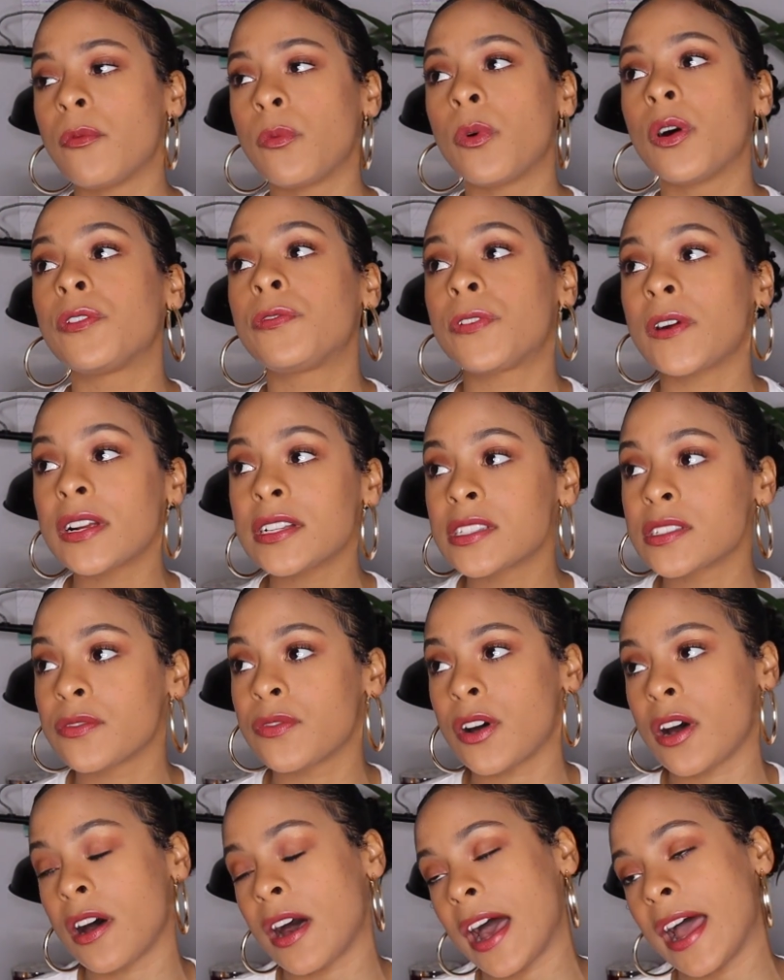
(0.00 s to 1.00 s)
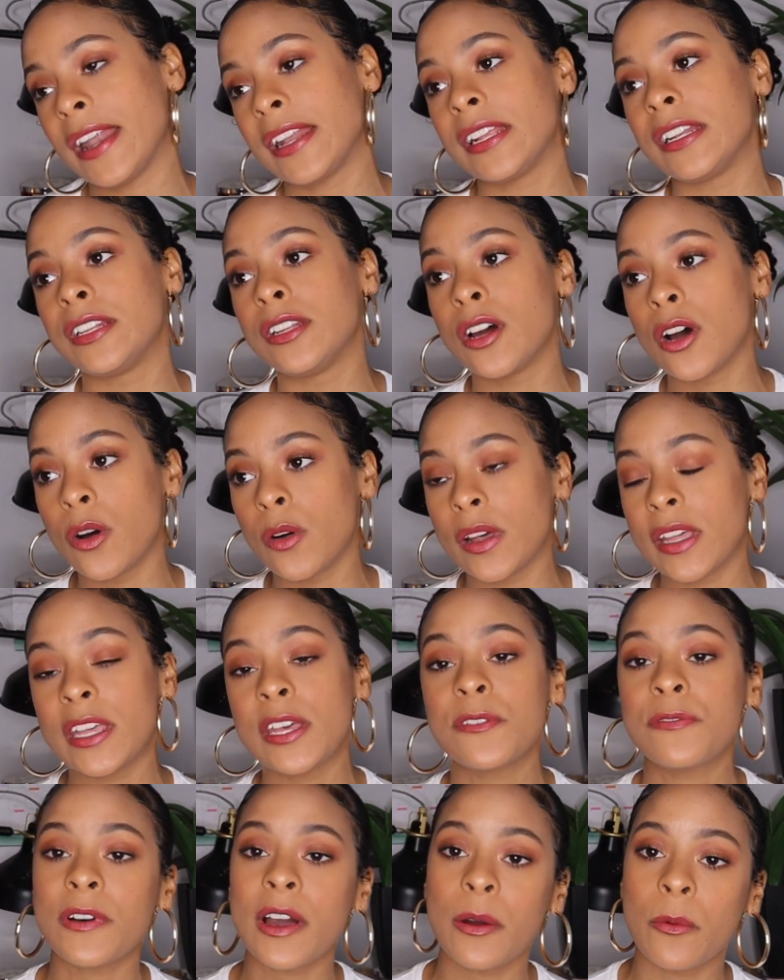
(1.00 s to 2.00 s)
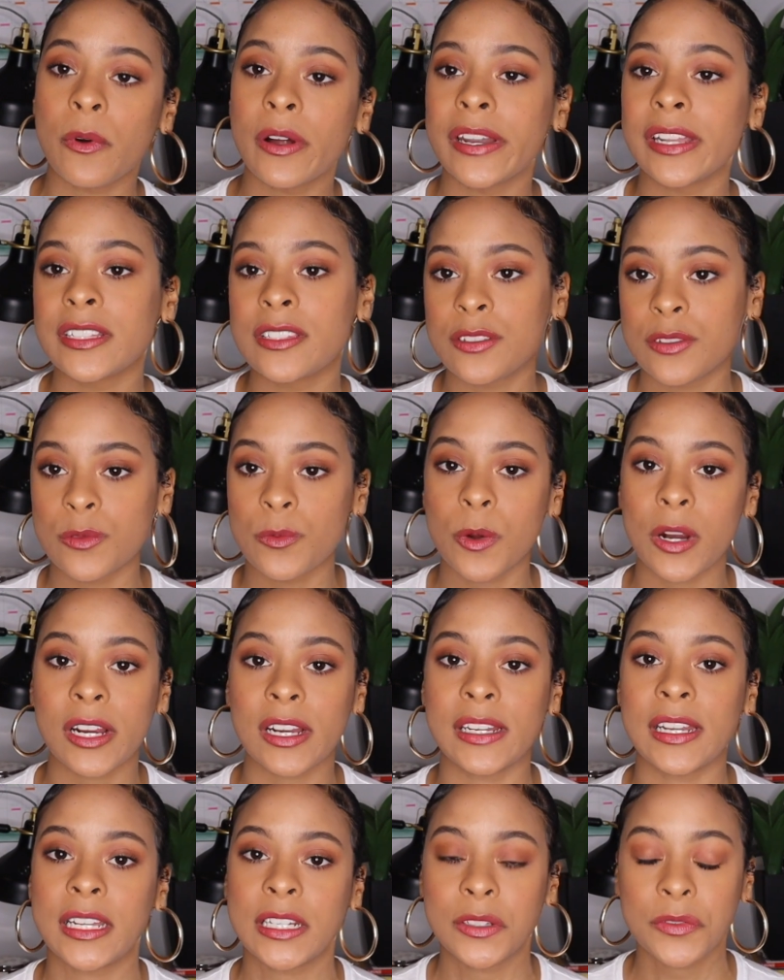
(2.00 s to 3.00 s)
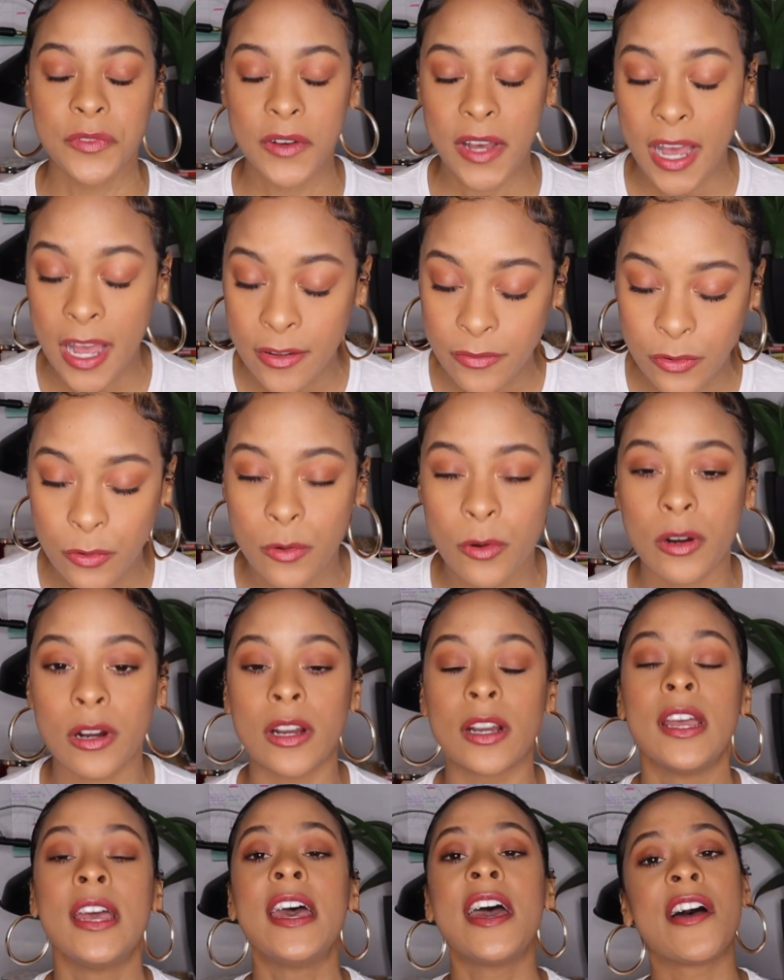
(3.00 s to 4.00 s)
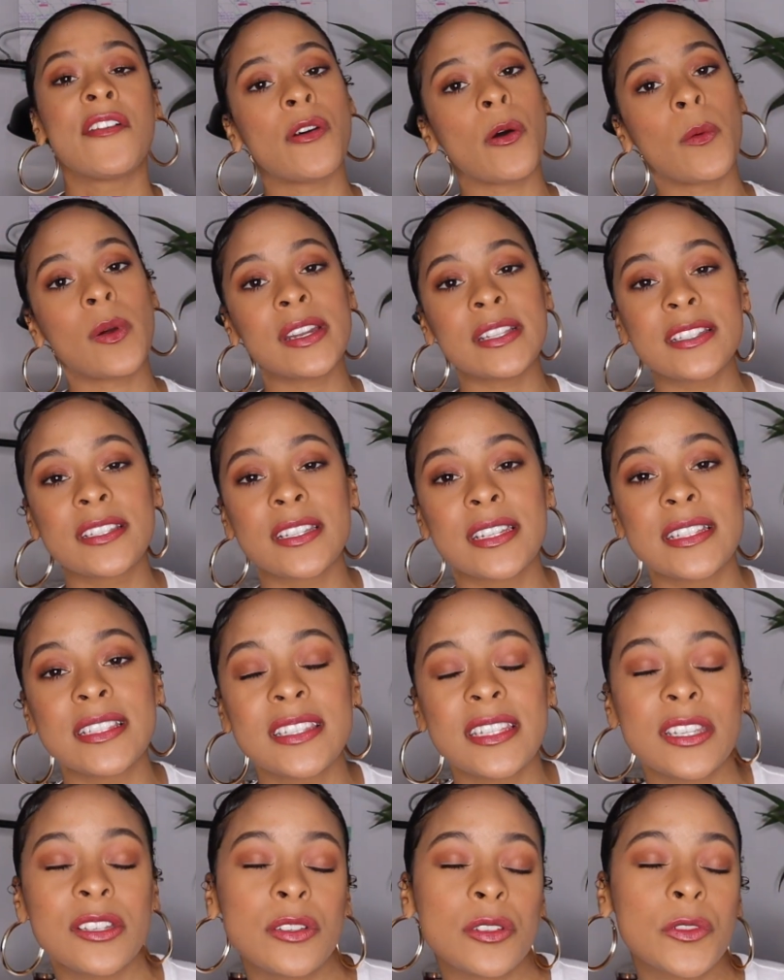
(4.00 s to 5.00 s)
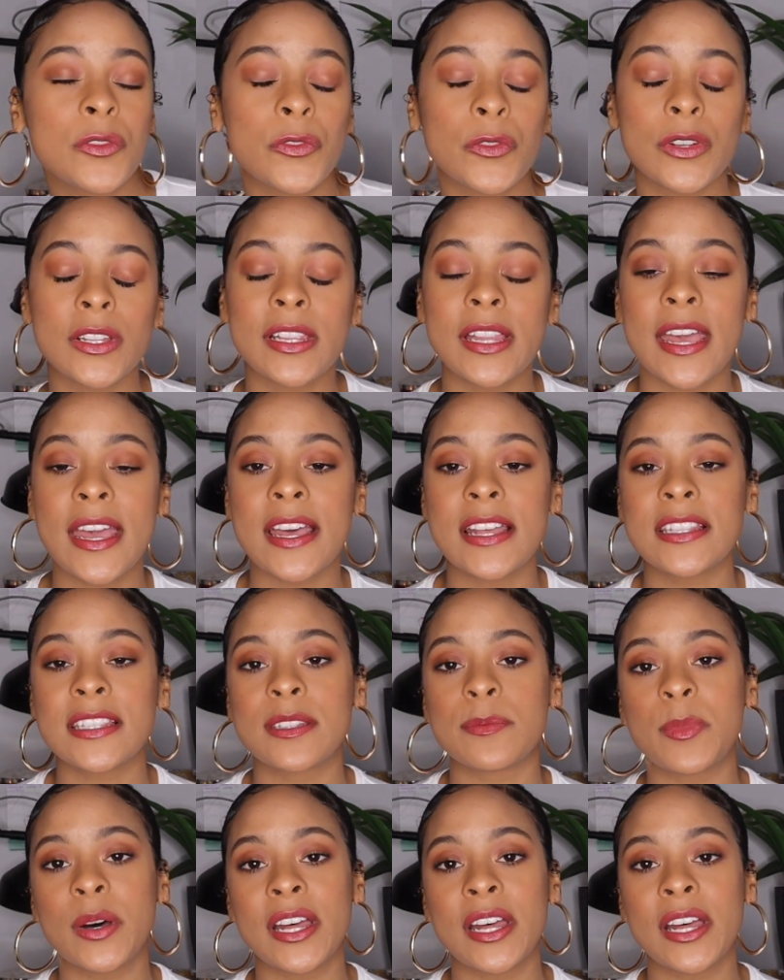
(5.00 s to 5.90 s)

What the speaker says: Well, first of all, I didn't know if I wanted to work a 9-to-5 or if I wanted to continue to freelance,